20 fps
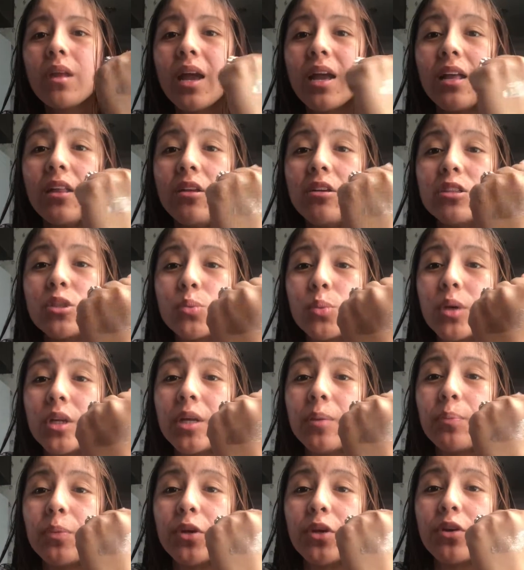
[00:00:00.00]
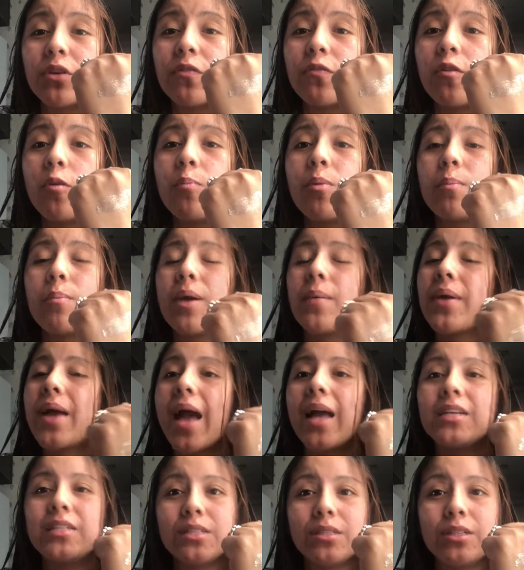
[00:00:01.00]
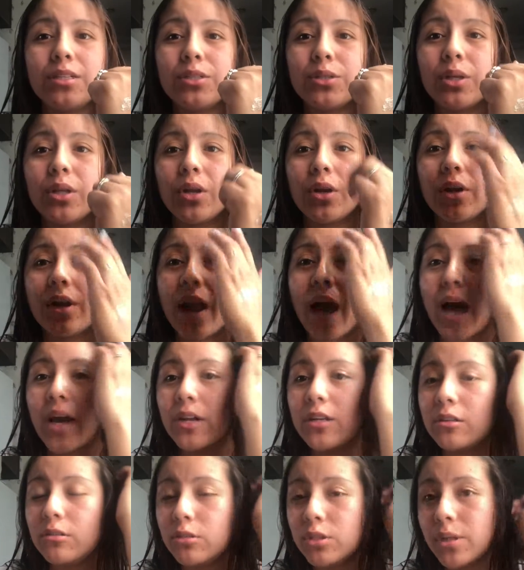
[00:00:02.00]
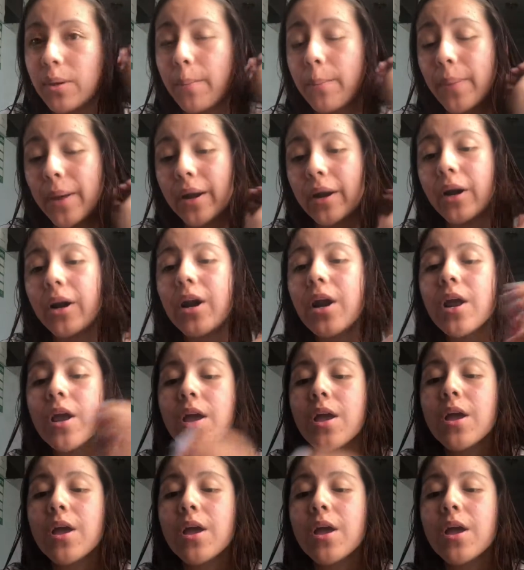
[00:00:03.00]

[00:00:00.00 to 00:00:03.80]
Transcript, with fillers: It looks really beautiful, but maybe I just need to learn how to use it better.